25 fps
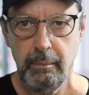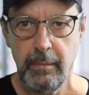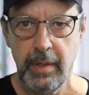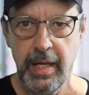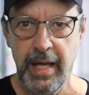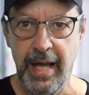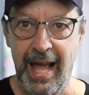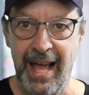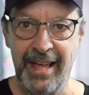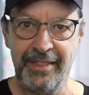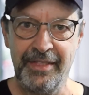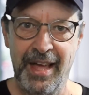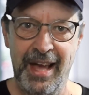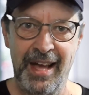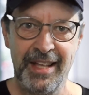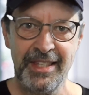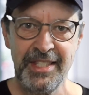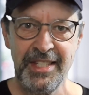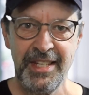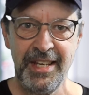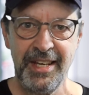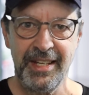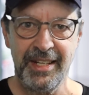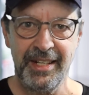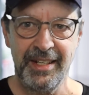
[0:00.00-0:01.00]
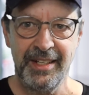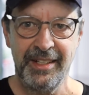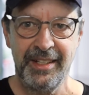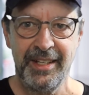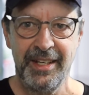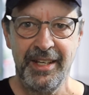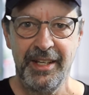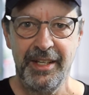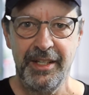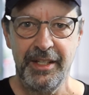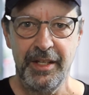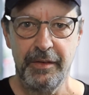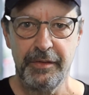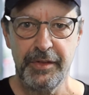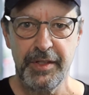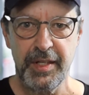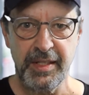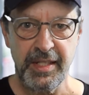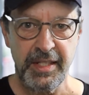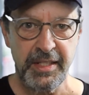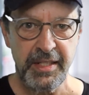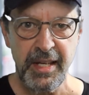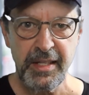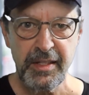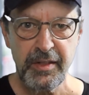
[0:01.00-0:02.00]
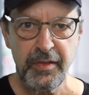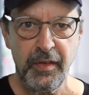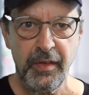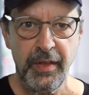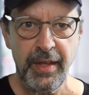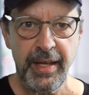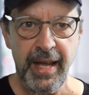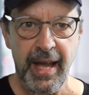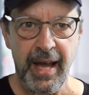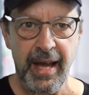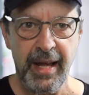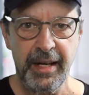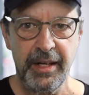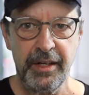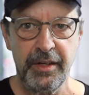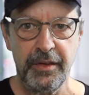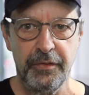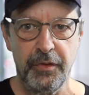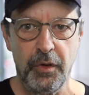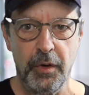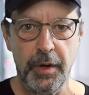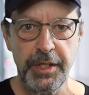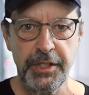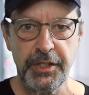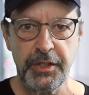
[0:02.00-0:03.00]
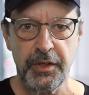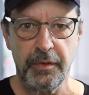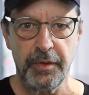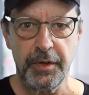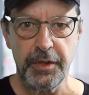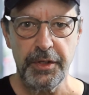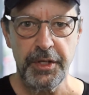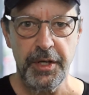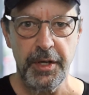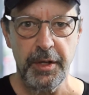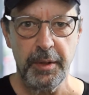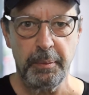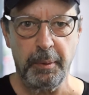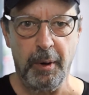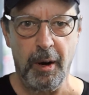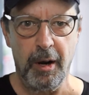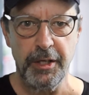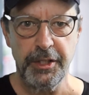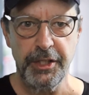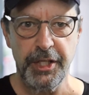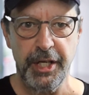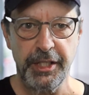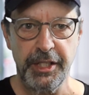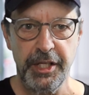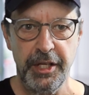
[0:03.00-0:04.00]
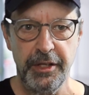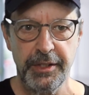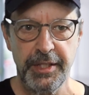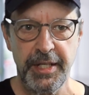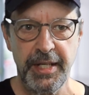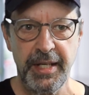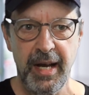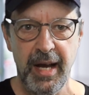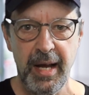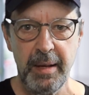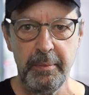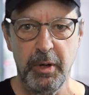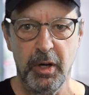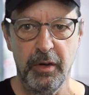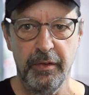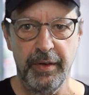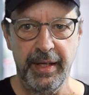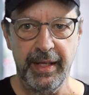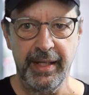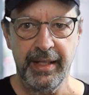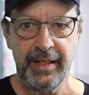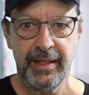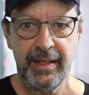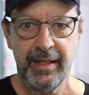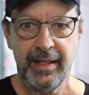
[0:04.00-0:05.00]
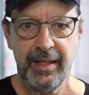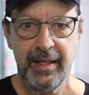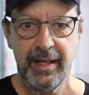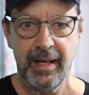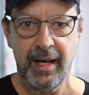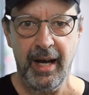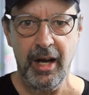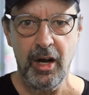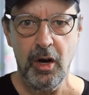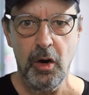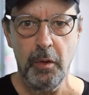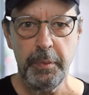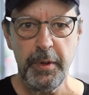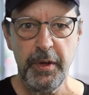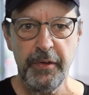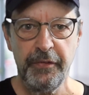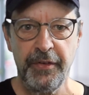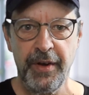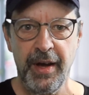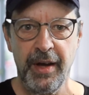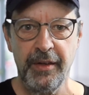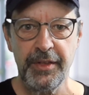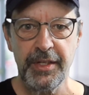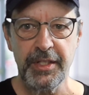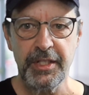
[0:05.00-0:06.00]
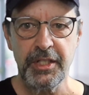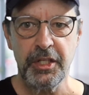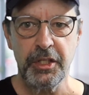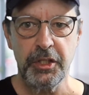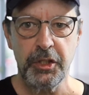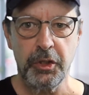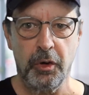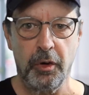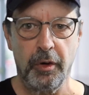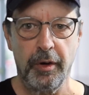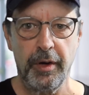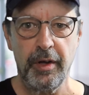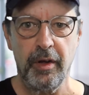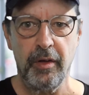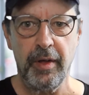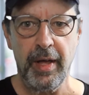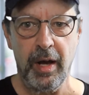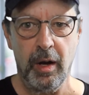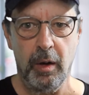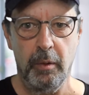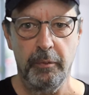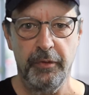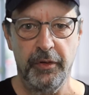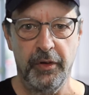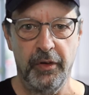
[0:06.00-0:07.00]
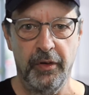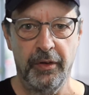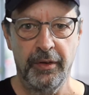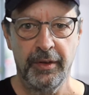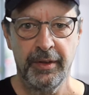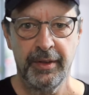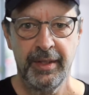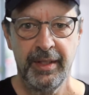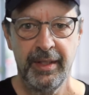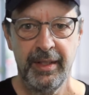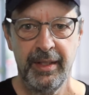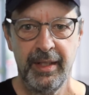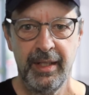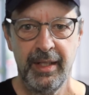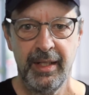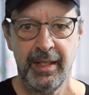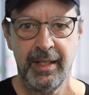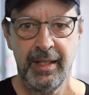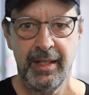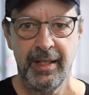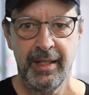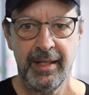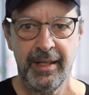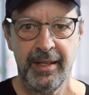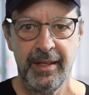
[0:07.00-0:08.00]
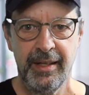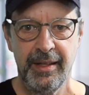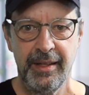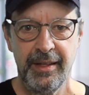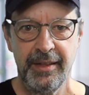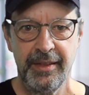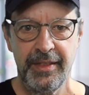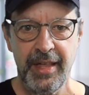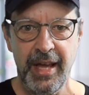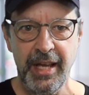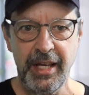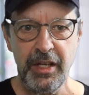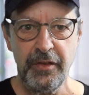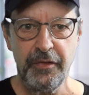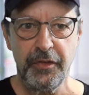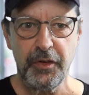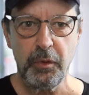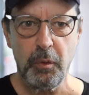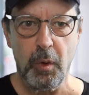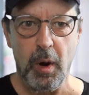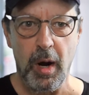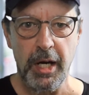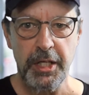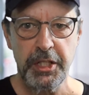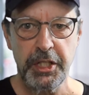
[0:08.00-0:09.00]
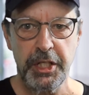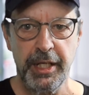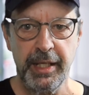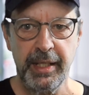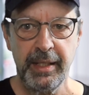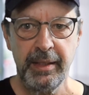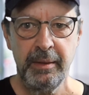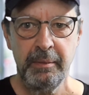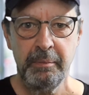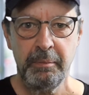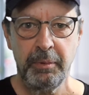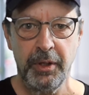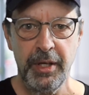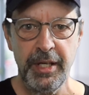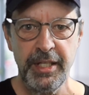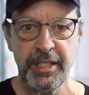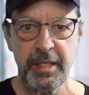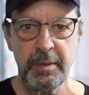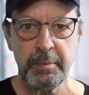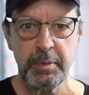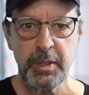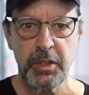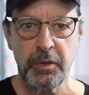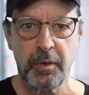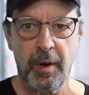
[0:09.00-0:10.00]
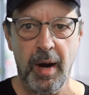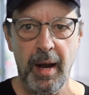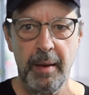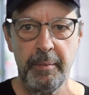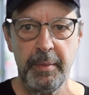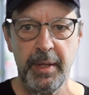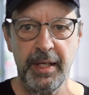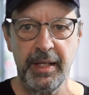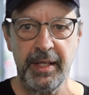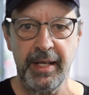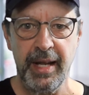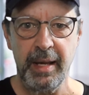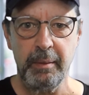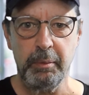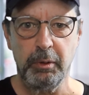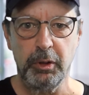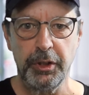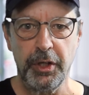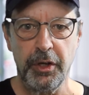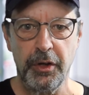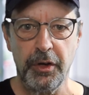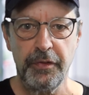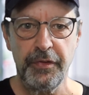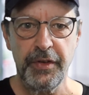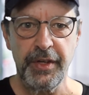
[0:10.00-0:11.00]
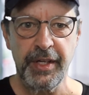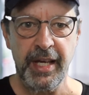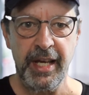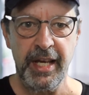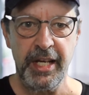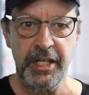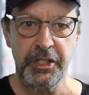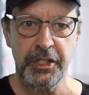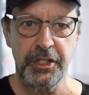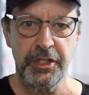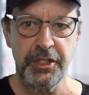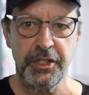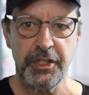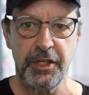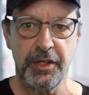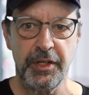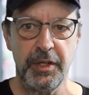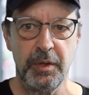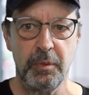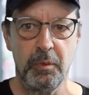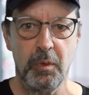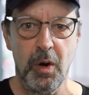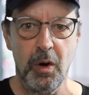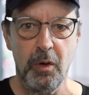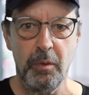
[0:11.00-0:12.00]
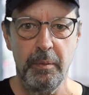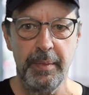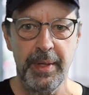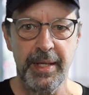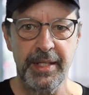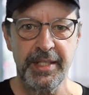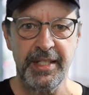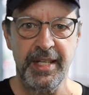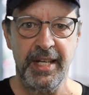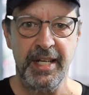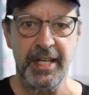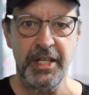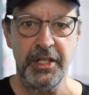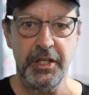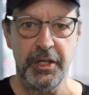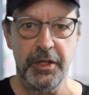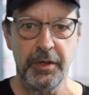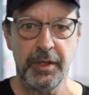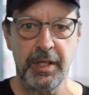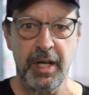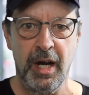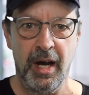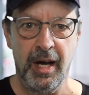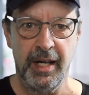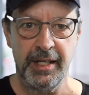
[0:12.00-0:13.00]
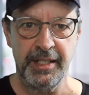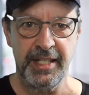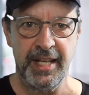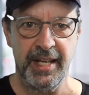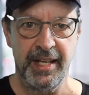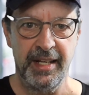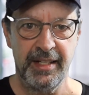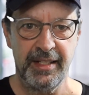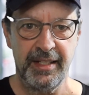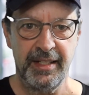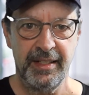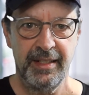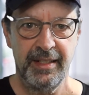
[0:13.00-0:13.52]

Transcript: And that's it. You've successfully added a voiceover to your project using iMovie. I hope you found this tutorial helpful. Thank you for watching. Please subscribe and enable notifications so you won't miss any new content.